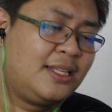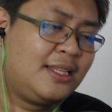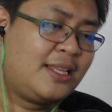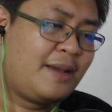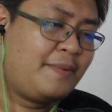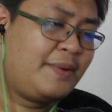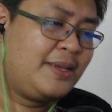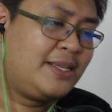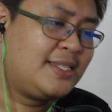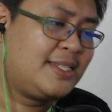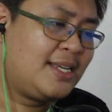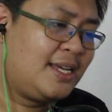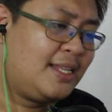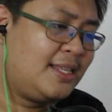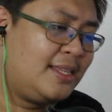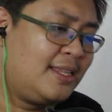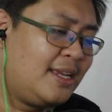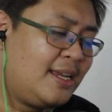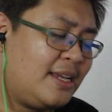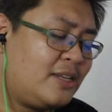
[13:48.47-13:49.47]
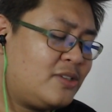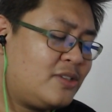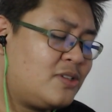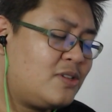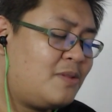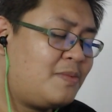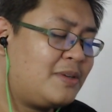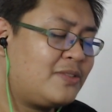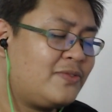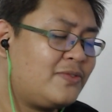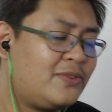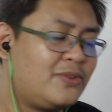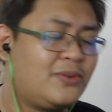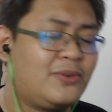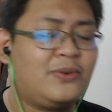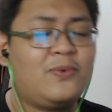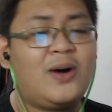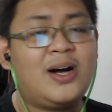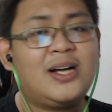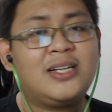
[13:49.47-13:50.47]
That being said, thank you so much
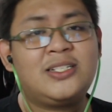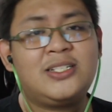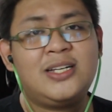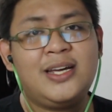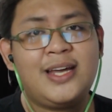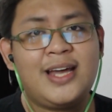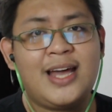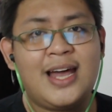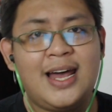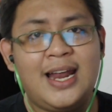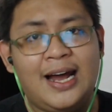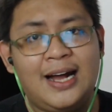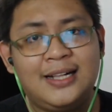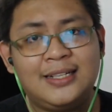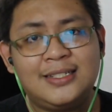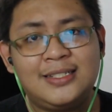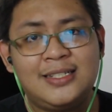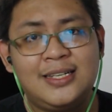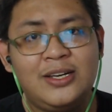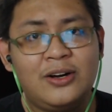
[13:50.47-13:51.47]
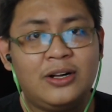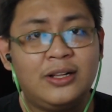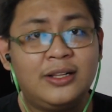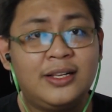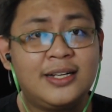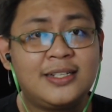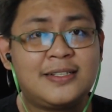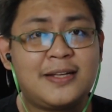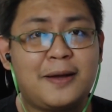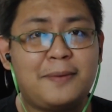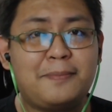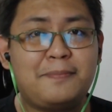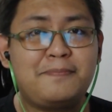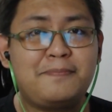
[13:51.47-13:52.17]
for watching, and I'll see you all next time.